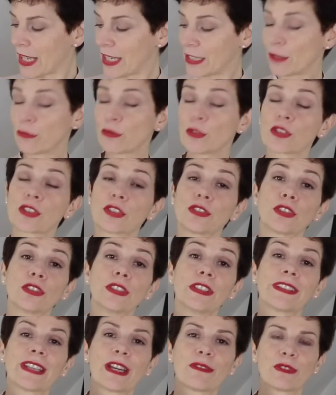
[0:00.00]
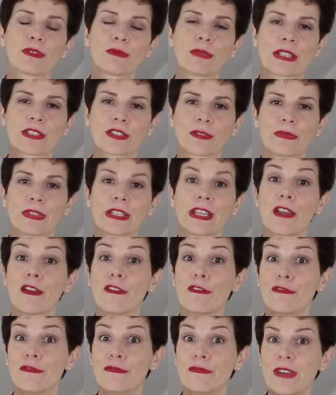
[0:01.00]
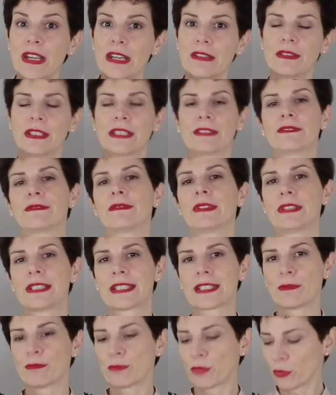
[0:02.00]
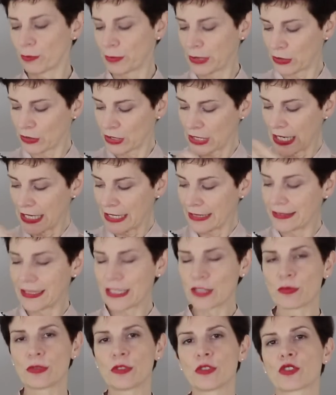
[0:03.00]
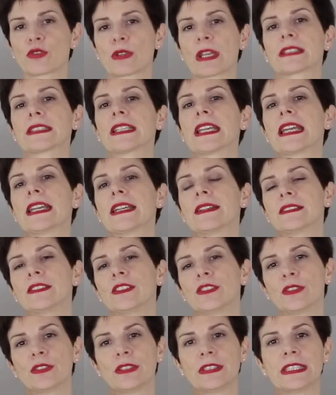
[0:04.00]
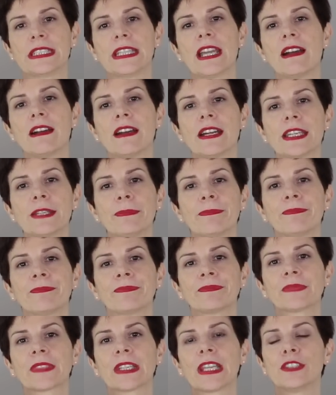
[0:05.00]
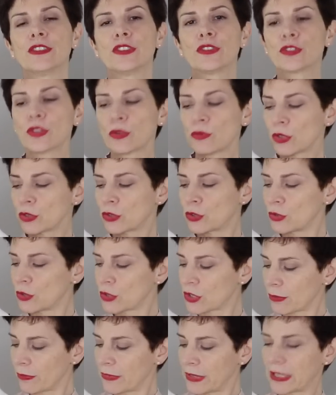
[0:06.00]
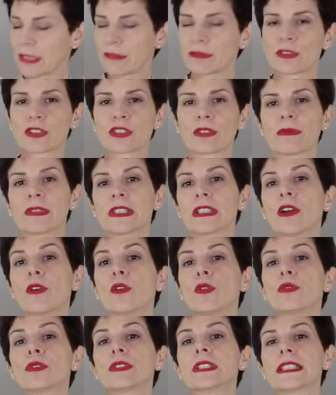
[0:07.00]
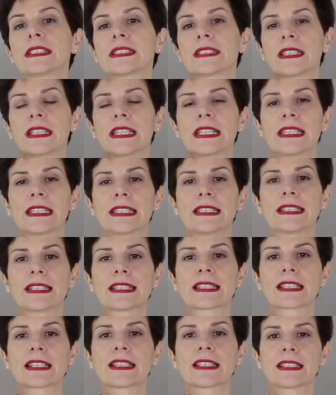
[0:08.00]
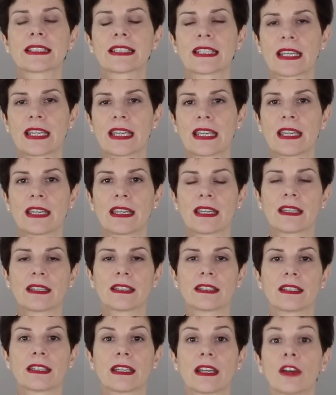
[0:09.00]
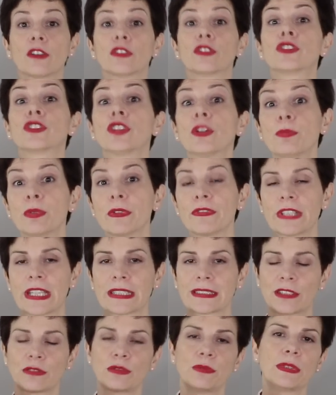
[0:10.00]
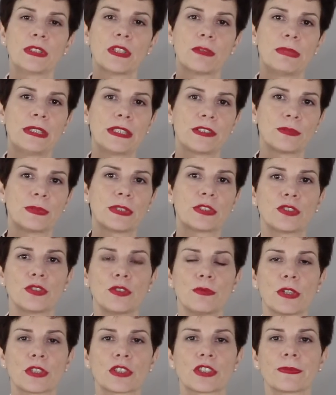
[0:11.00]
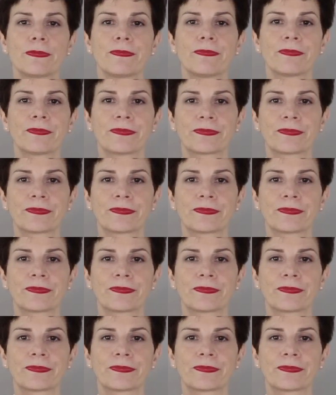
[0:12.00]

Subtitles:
And of course, underneath I would wear something very, very simple, because this would attract, you know, the eye, and you don't want to go for something ornate inside on top of that. That would be a little bit too much.